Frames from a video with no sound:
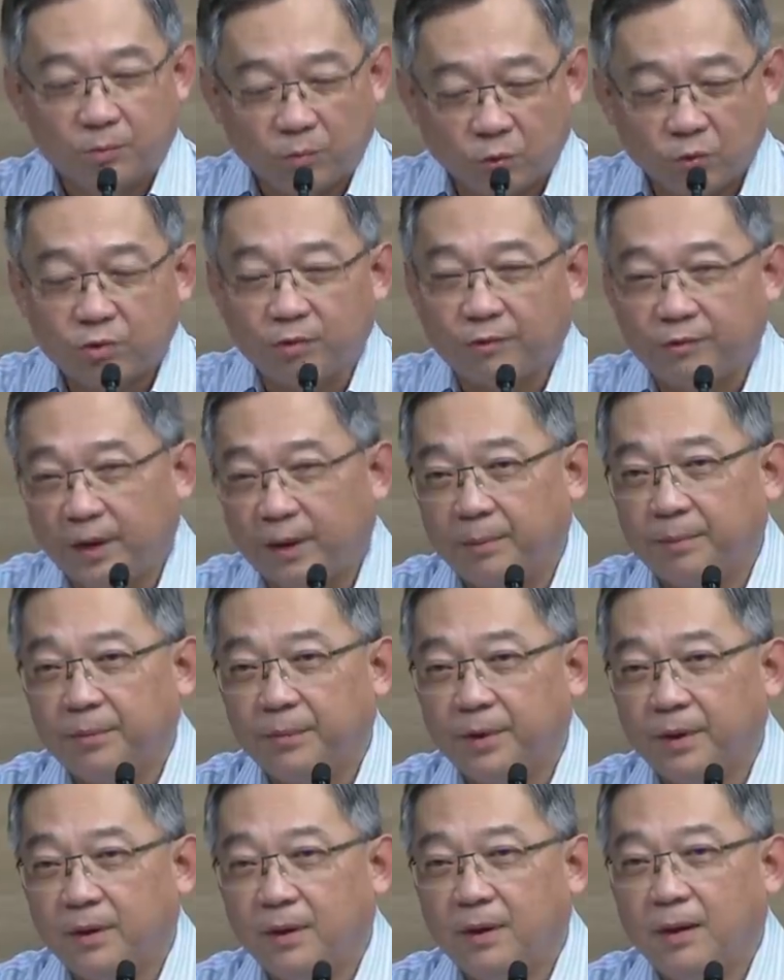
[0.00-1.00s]
most of them,
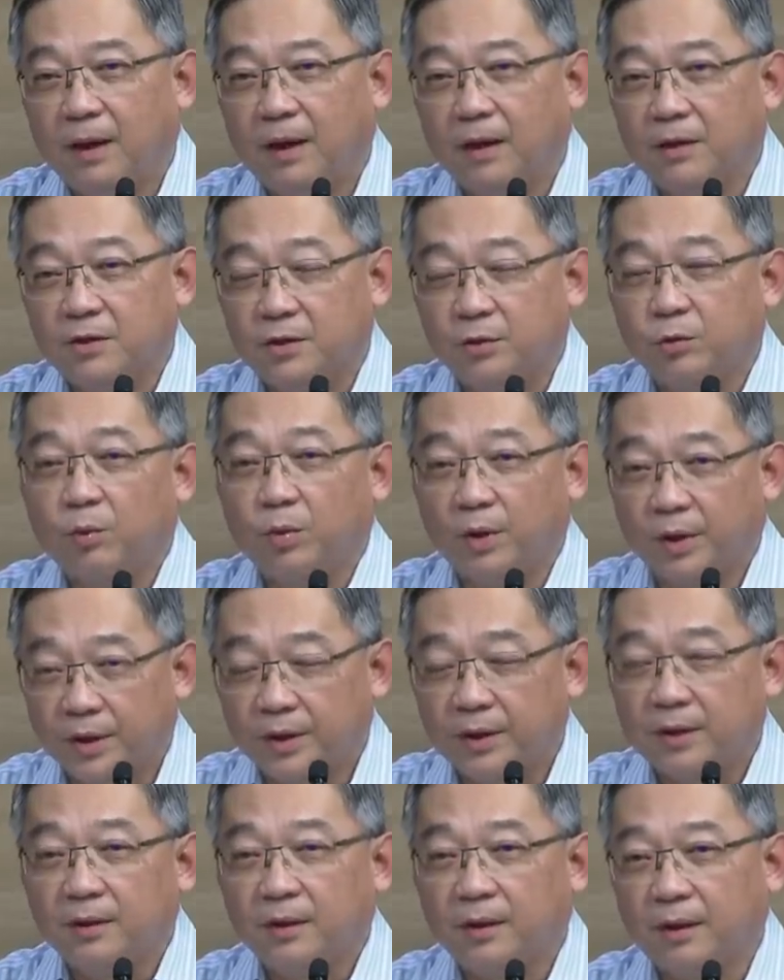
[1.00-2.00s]
are still
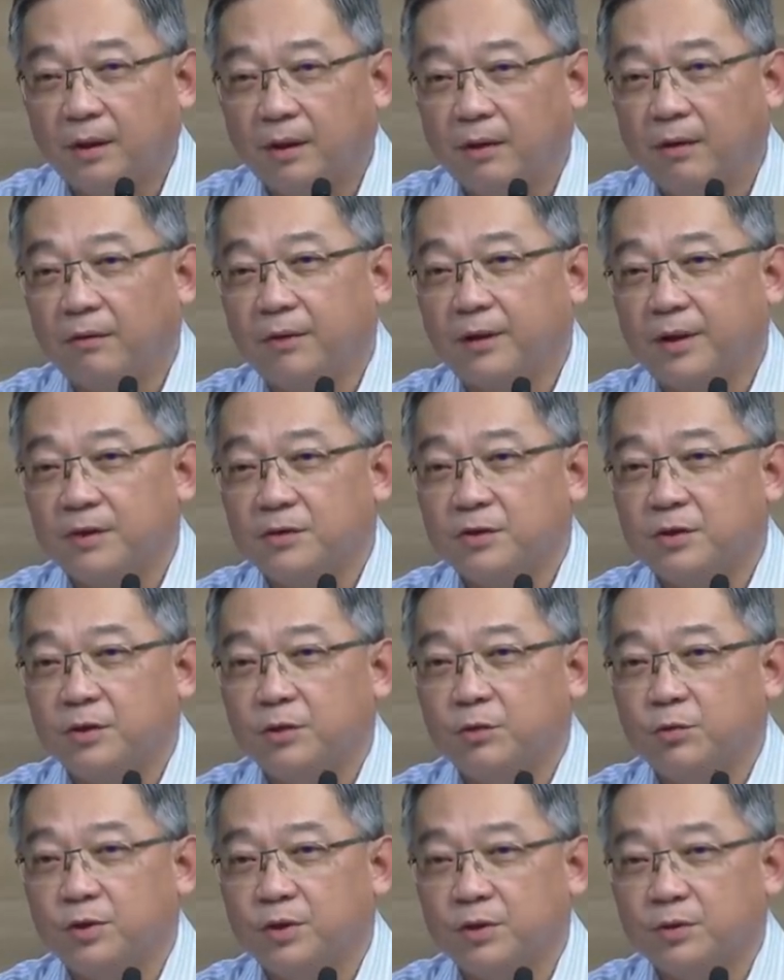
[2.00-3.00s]
working in our healthcare
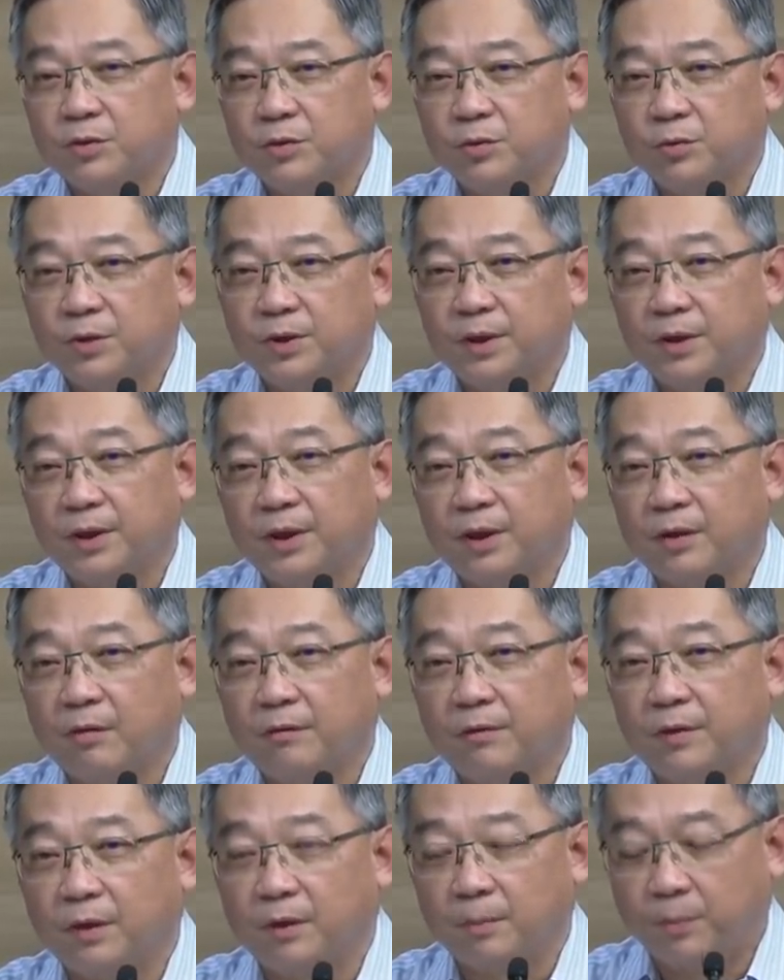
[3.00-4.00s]
institutions to take care
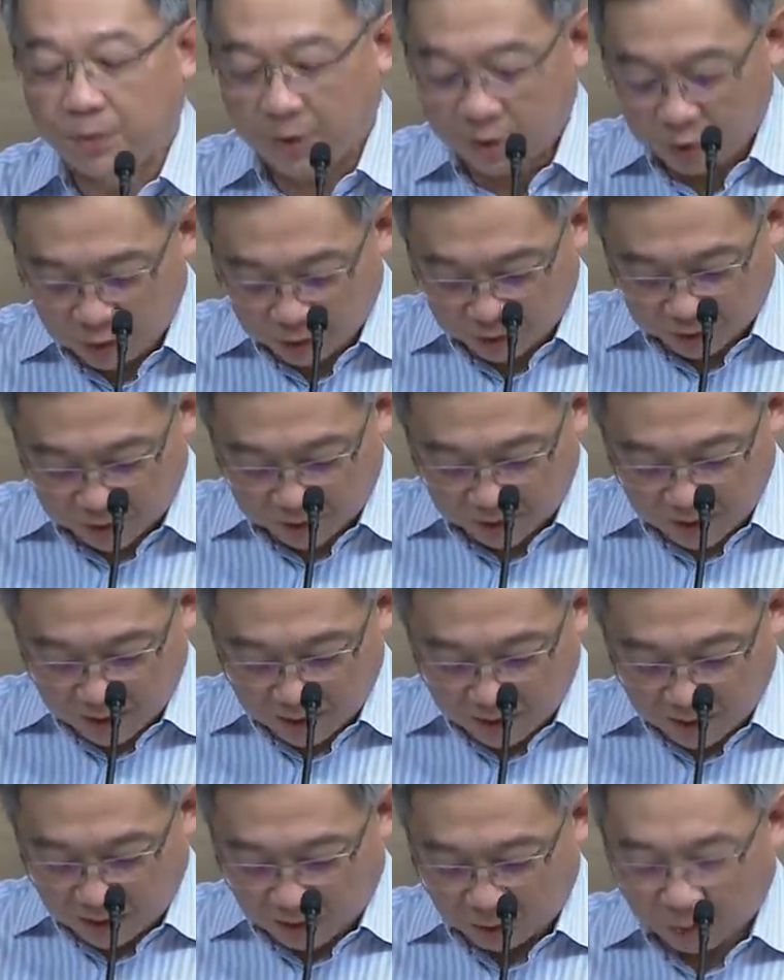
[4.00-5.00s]
of our patients.
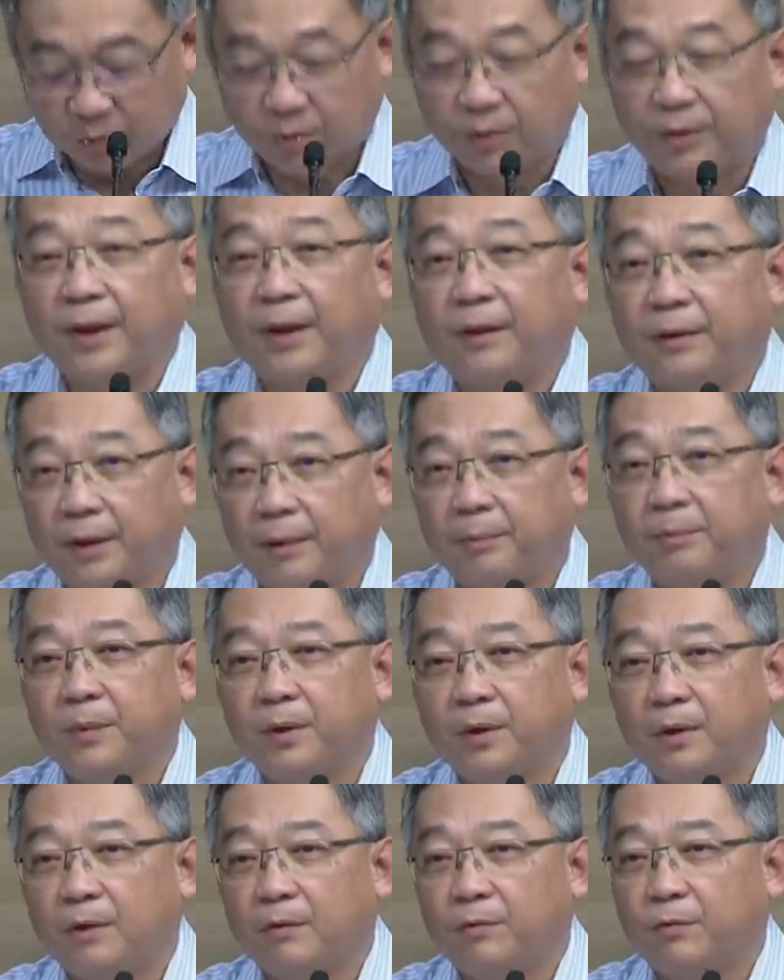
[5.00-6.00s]
I want to thank them
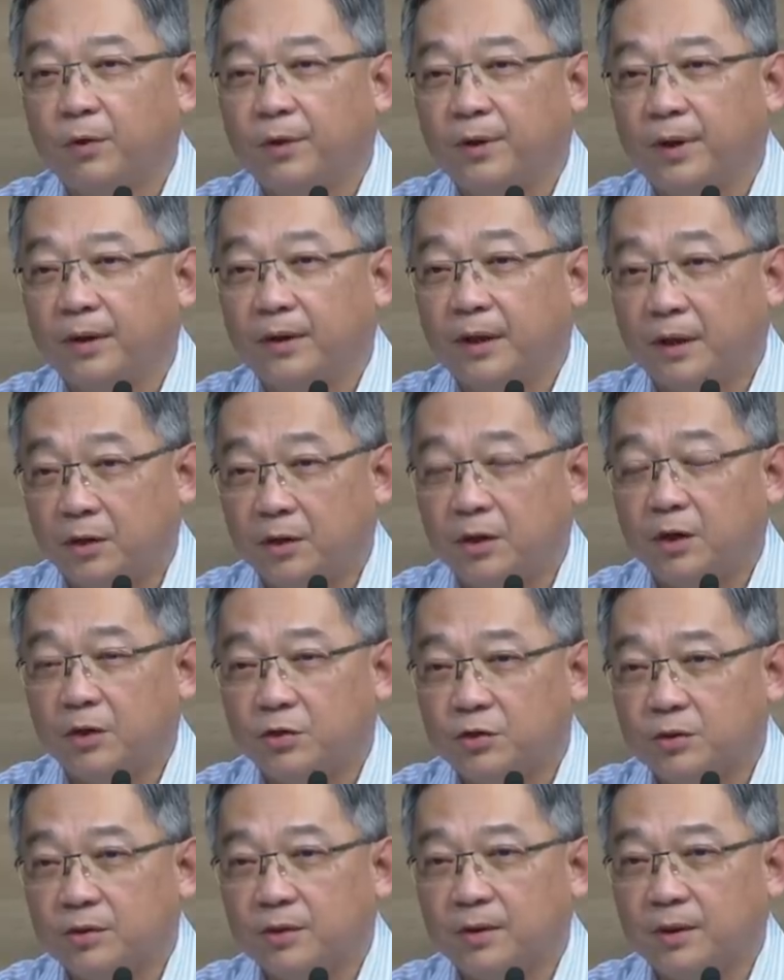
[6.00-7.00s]
for their
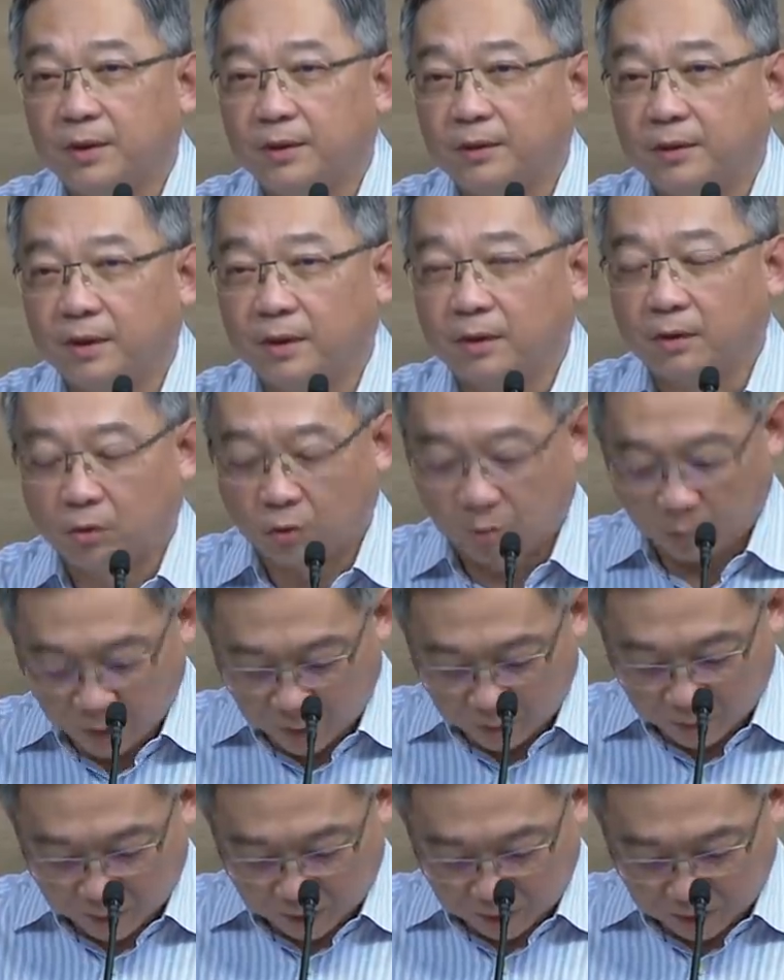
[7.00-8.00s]
dedication and their
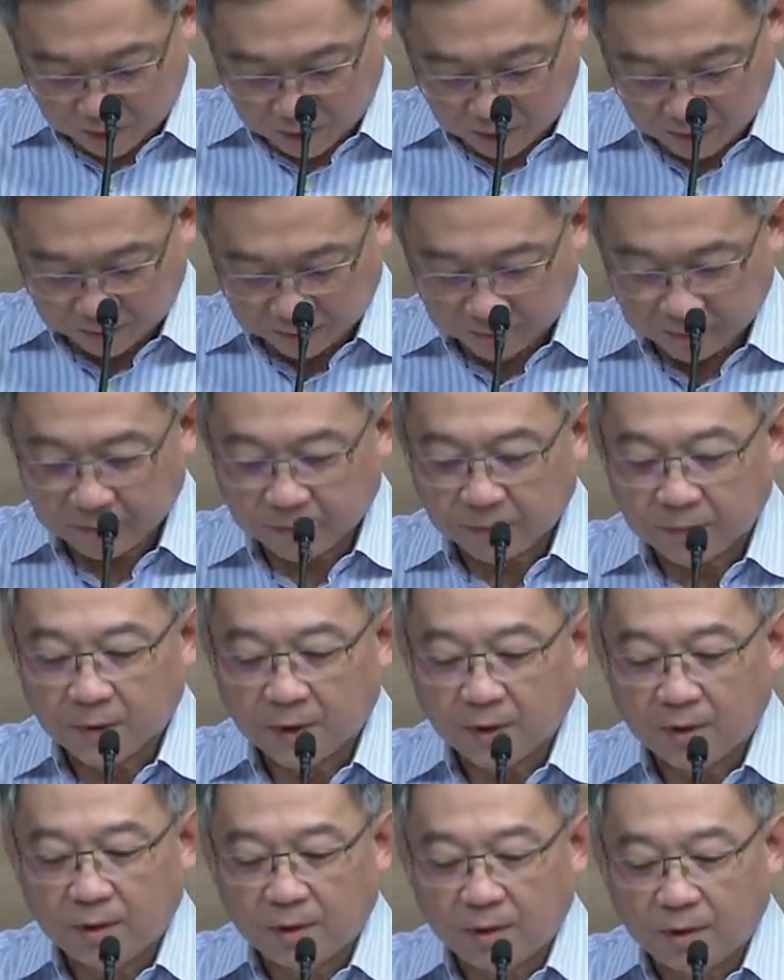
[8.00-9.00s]
commitment.
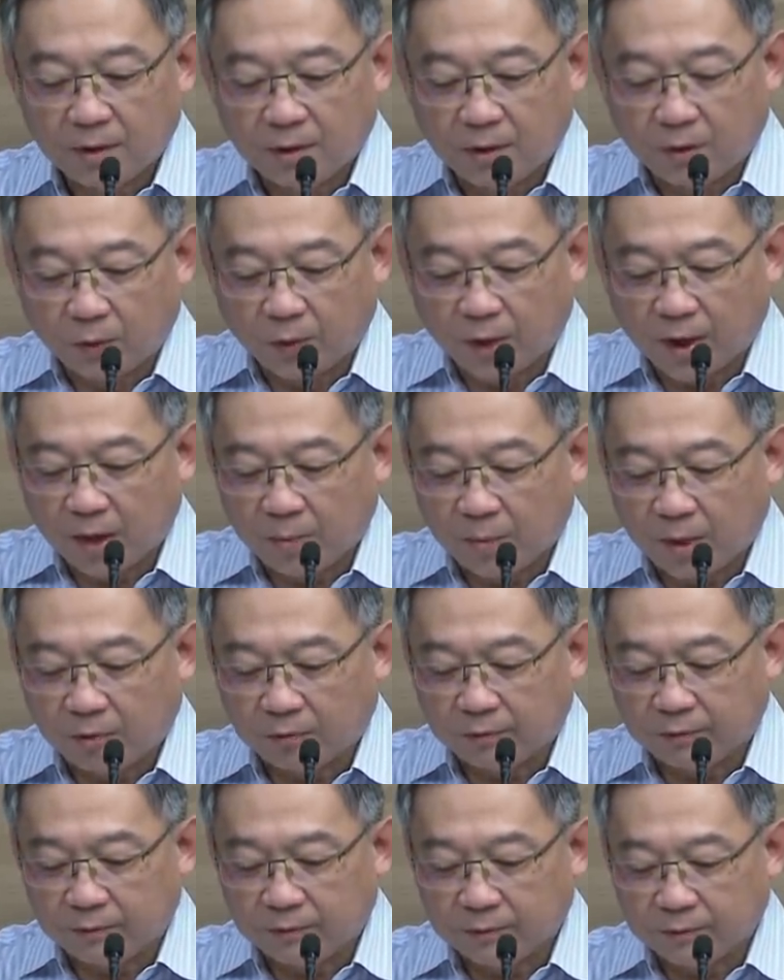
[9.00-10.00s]
We are
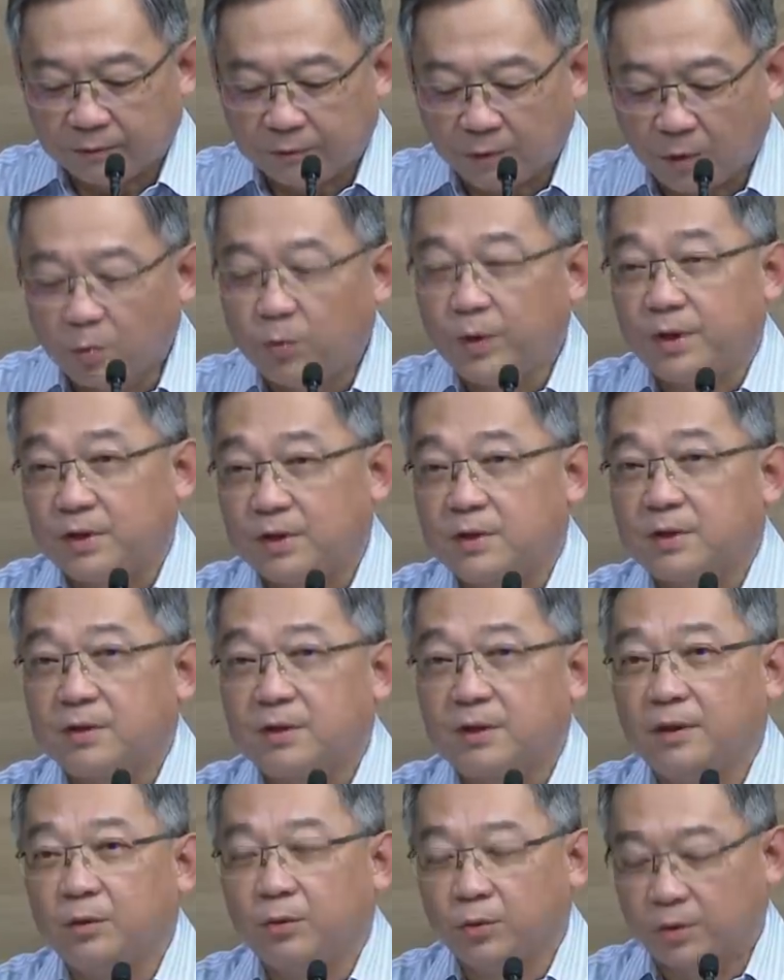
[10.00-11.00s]
about 4
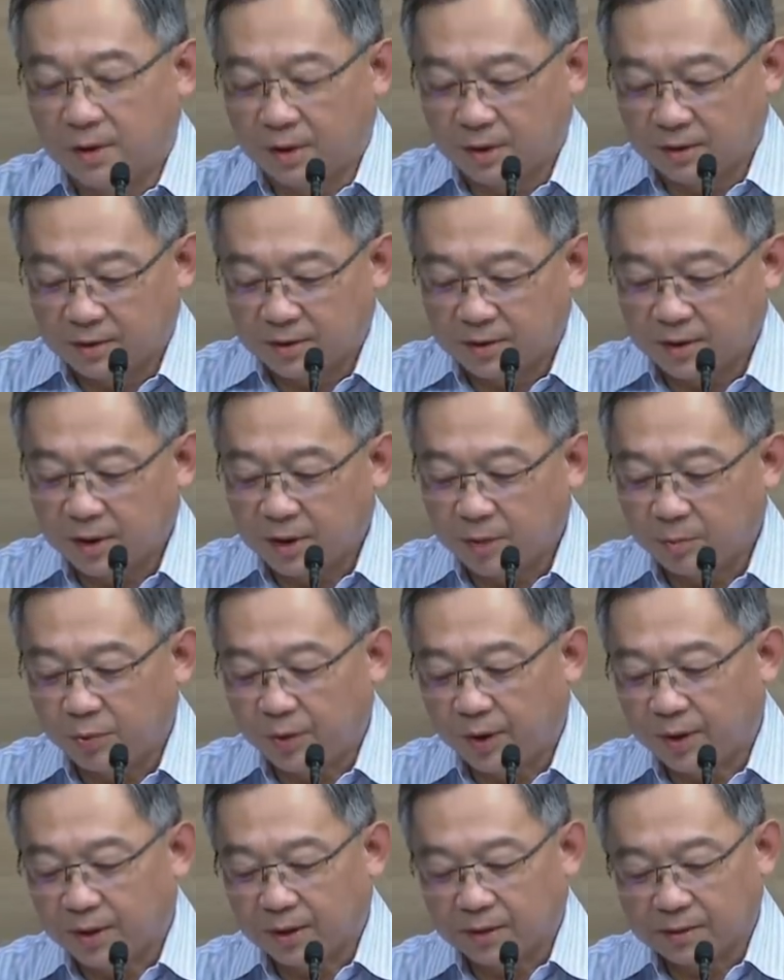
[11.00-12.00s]
weeks into the circuit
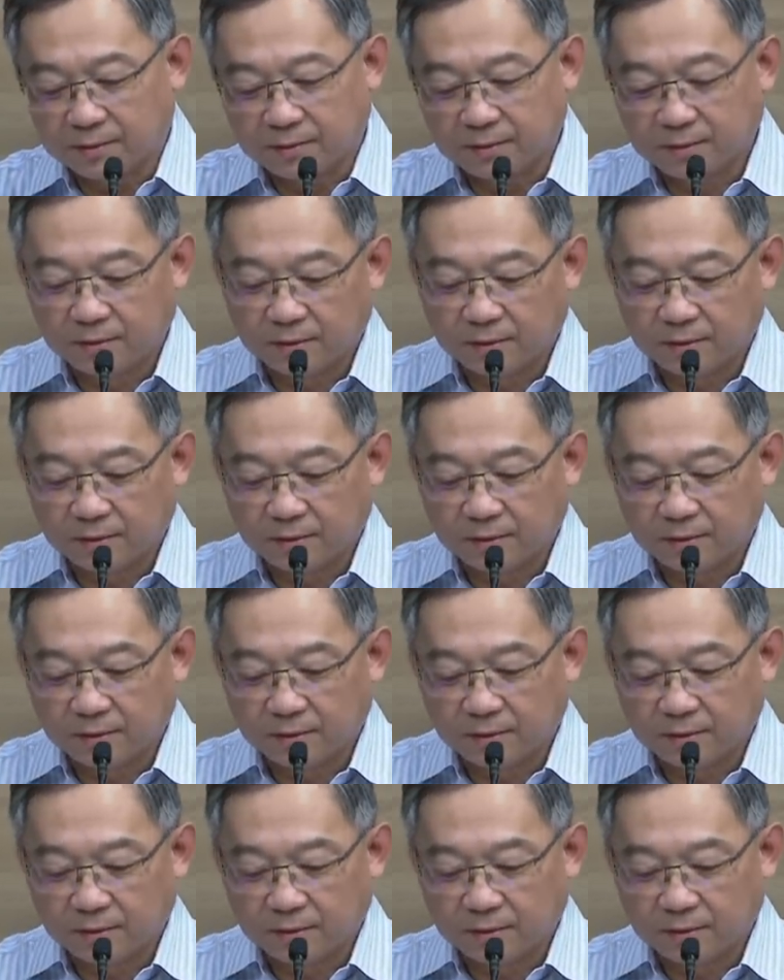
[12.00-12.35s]
breaker.